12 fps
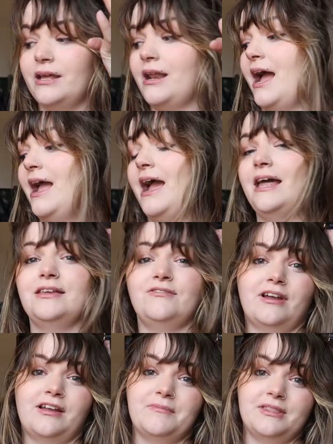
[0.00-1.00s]
good I highly
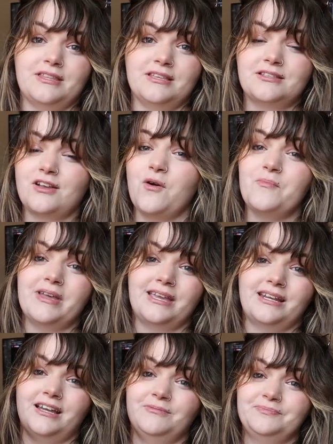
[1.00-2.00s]
recommend this go and pick
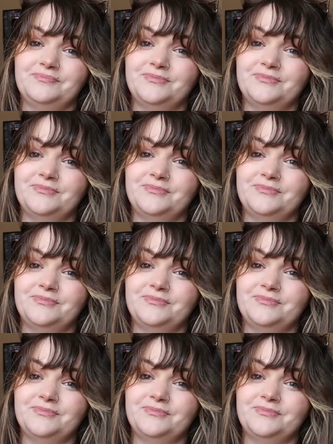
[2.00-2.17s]
it up